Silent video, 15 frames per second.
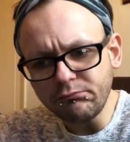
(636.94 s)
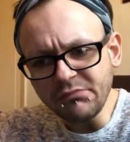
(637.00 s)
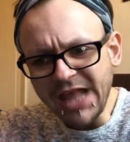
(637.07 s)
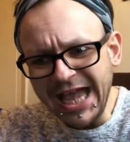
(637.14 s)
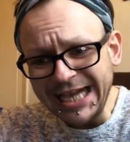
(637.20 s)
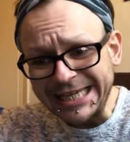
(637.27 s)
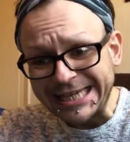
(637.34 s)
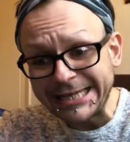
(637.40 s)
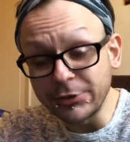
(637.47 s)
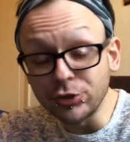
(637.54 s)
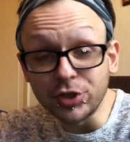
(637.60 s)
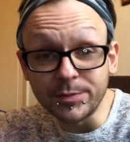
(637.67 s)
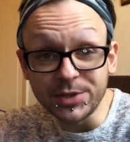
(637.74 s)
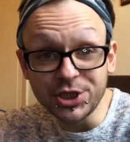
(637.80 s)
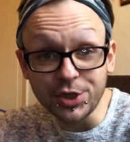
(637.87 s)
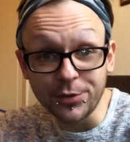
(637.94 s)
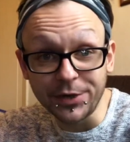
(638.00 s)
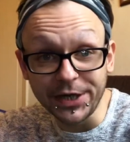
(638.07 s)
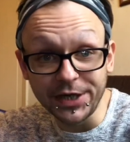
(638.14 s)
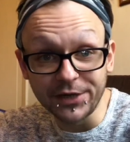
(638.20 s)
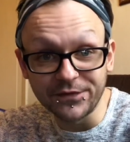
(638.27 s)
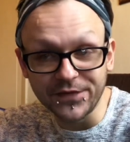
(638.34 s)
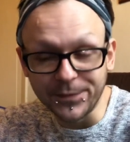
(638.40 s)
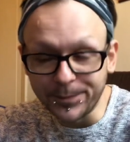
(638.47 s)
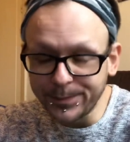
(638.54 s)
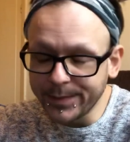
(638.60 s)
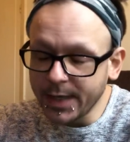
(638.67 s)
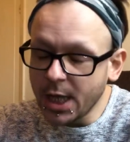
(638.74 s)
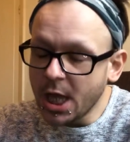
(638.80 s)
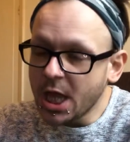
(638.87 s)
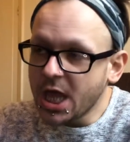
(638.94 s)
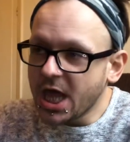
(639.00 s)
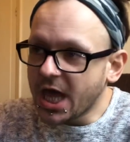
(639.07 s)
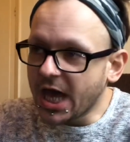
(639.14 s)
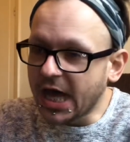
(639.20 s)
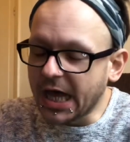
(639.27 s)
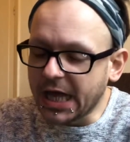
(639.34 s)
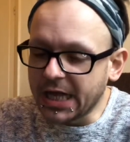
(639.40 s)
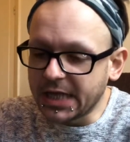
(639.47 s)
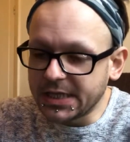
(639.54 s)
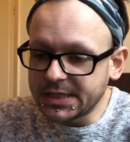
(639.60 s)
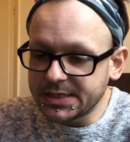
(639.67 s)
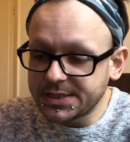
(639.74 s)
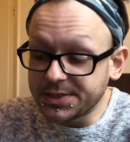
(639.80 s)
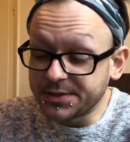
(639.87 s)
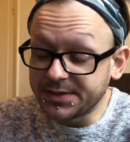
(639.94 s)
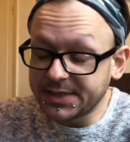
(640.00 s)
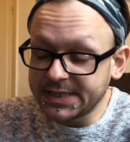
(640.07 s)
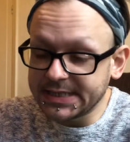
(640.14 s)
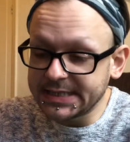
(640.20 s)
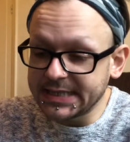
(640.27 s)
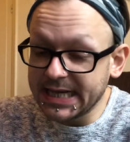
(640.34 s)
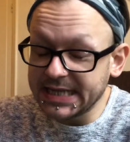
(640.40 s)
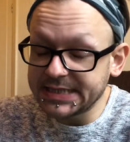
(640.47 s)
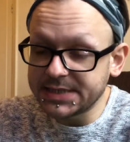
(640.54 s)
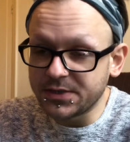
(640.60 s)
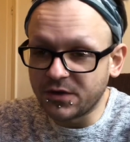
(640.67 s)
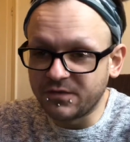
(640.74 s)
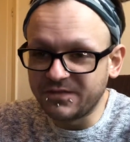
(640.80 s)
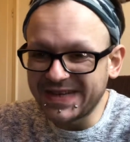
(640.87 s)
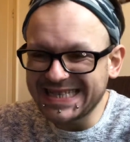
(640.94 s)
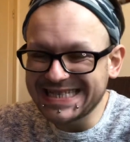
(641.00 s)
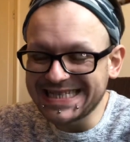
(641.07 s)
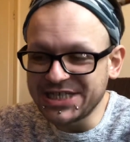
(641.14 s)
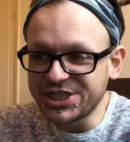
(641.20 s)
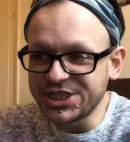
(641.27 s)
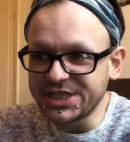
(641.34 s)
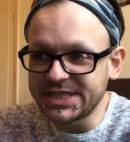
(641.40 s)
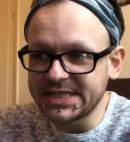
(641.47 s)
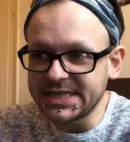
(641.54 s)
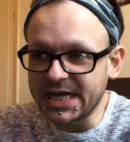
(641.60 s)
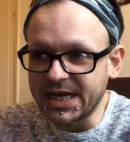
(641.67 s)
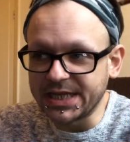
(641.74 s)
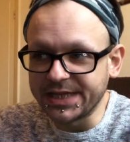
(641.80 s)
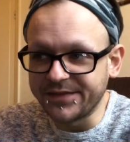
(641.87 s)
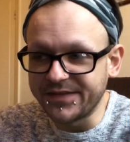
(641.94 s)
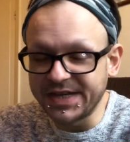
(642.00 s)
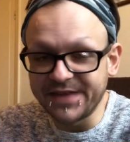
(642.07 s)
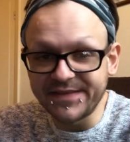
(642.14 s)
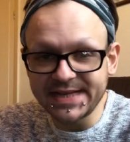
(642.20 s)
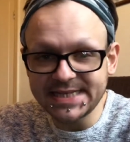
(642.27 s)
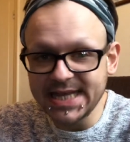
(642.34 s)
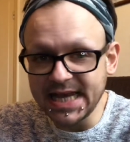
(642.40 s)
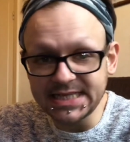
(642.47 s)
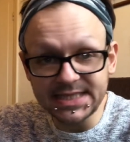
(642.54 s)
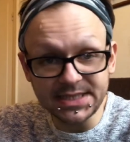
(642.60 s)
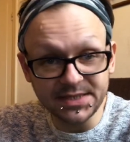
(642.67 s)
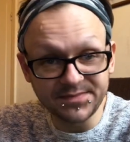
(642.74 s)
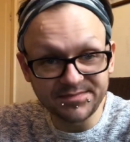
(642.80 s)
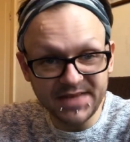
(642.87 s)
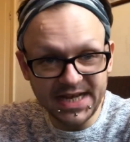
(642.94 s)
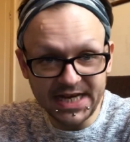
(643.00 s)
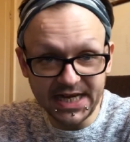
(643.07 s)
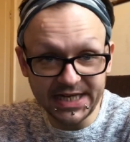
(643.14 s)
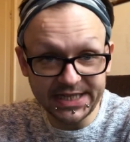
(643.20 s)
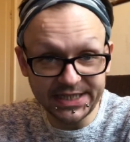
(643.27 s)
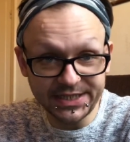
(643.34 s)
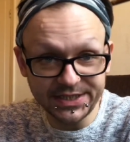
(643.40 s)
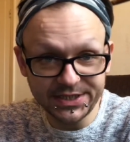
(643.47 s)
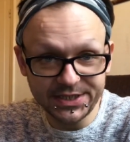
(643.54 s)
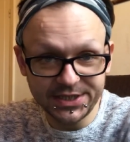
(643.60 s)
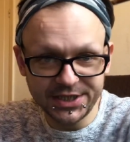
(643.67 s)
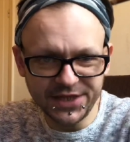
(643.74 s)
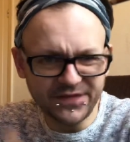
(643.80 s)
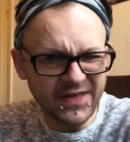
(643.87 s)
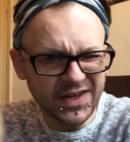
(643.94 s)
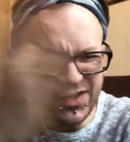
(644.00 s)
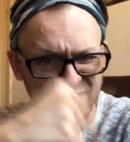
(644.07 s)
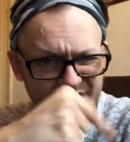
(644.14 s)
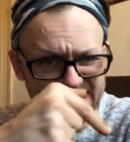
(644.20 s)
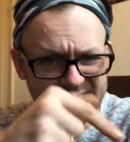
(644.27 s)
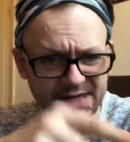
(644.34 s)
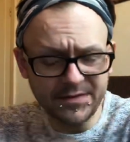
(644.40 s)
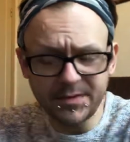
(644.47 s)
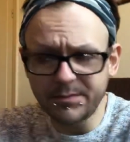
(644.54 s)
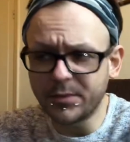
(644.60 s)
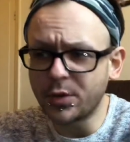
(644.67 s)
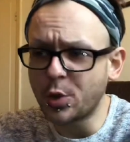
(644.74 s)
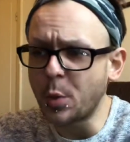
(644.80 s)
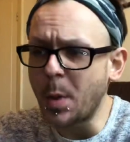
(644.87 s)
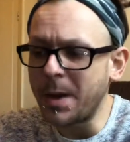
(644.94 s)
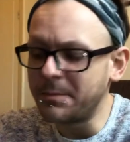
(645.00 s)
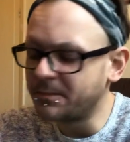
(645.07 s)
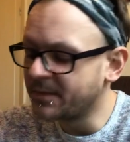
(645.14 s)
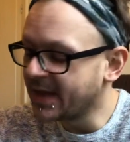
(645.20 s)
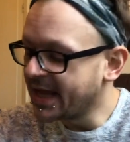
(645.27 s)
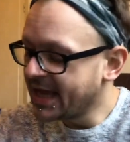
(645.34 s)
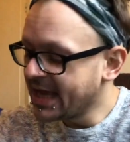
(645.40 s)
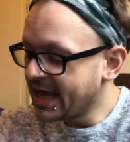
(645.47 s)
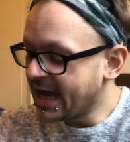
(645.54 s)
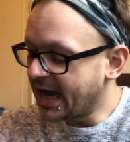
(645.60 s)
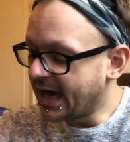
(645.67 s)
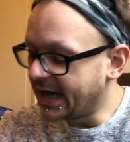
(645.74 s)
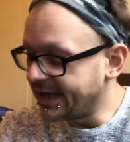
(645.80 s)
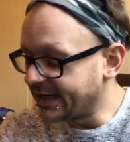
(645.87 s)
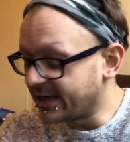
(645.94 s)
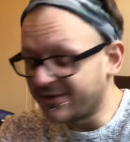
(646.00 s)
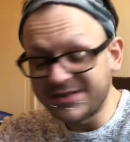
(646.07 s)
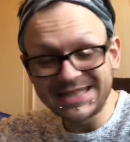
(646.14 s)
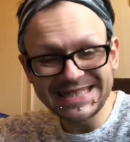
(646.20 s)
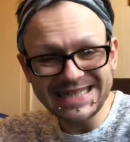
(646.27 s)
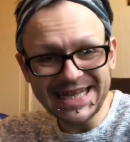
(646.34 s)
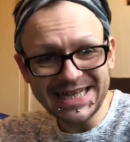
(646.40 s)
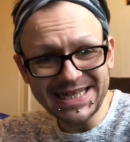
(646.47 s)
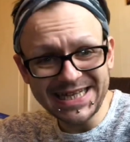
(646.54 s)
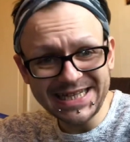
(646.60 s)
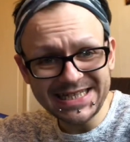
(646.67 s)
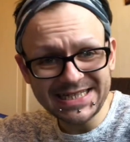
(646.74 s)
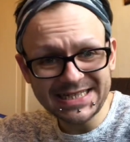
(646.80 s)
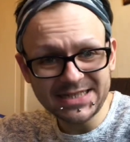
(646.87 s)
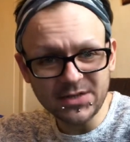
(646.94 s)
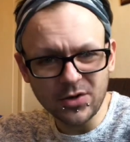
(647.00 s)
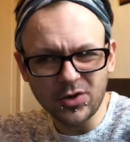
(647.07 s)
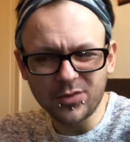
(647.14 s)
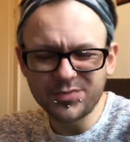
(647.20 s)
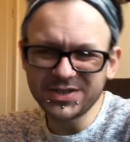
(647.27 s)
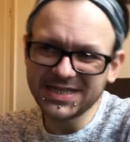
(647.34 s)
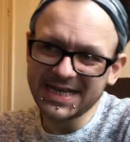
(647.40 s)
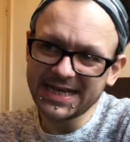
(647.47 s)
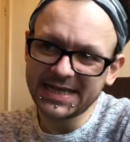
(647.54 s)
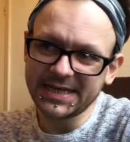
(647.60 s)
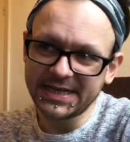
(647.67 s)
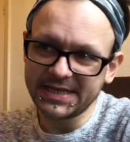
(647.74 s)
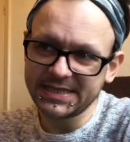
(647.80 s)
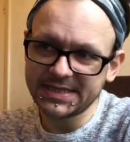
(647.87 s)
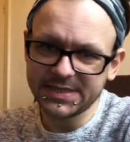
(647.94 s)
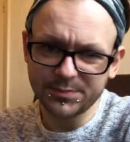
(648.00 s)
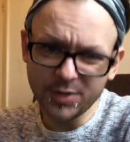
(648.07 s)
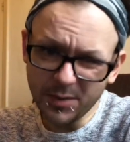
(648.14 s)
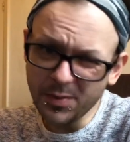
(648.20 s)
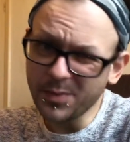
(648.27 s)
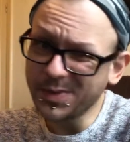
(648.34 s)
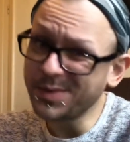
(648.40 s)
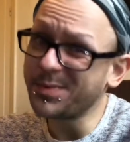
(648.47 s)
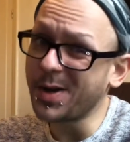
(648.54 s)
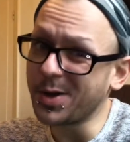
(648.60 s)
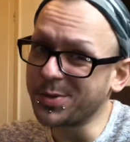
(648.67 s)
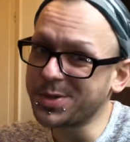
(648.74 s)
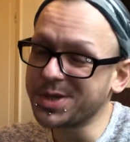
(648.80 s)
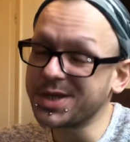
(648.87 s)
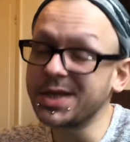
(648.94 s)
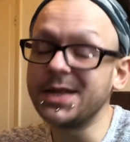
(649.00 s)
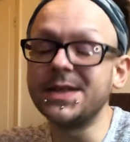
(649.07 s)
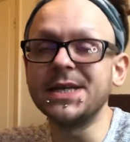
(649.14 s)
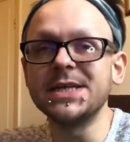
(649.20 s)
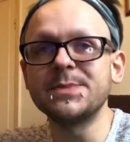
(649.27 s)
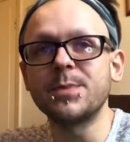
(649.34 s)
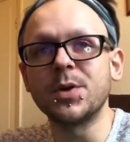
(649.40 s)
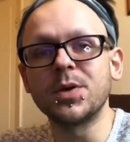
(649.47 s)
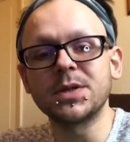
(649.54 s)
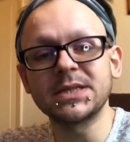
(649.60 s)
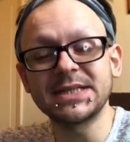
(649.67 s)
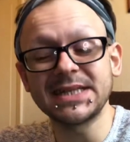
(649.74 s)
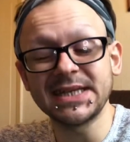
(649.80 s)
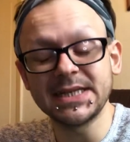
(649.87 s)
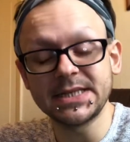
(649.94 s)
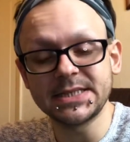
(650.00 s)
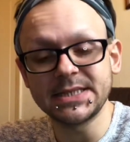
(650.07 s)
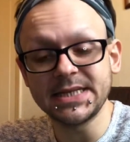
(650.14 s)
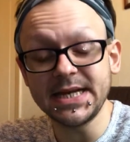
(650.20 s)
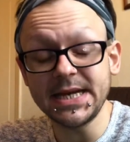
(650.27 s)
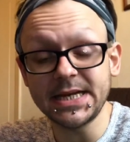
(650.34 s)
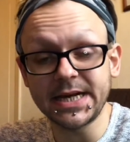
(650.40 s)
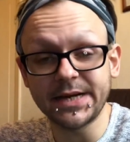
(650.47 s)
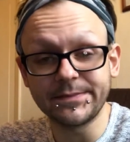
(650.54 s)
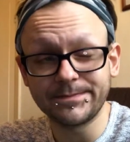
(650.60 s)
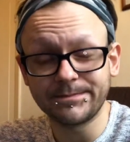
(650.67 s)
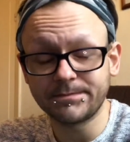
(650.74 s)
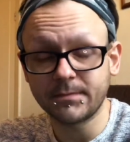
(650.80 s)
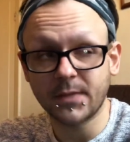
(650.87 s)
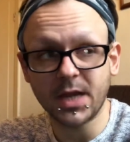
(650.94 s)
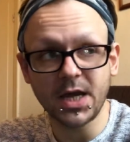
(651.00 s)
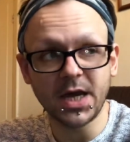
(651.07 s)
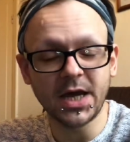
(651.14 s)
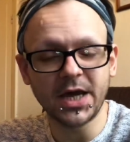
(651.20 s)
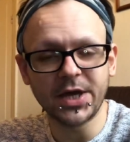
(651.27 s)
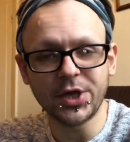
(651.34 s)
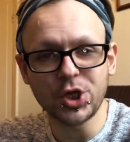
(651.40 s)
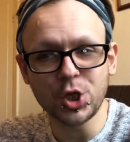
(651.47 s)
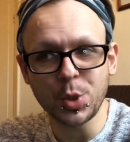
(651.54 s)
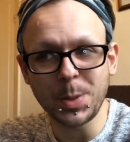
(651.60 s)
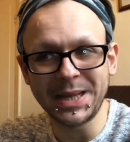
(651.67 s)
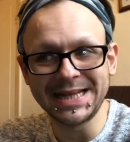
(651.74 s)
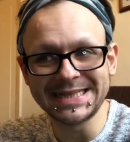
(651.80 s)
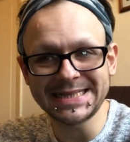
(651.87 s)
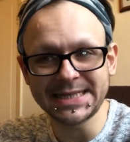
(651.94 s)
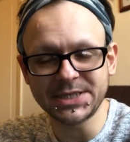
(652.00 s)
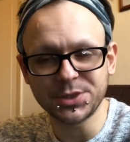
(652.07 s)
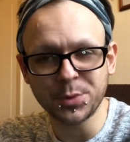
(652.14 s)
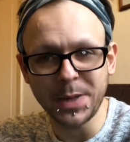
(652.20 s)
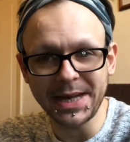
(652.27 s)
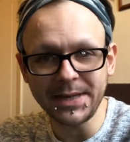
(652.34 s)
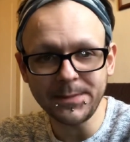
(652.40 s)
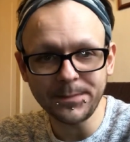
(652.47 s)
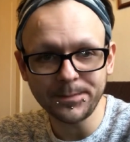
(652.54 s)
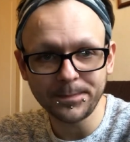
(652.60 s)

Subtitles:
and killed the majority of them. So these last sort of vestiges are living in this castle in Ireland. You find all this out in book 1. And our antagonist, or protagonist, probably both in these books, is Nina, who is a twin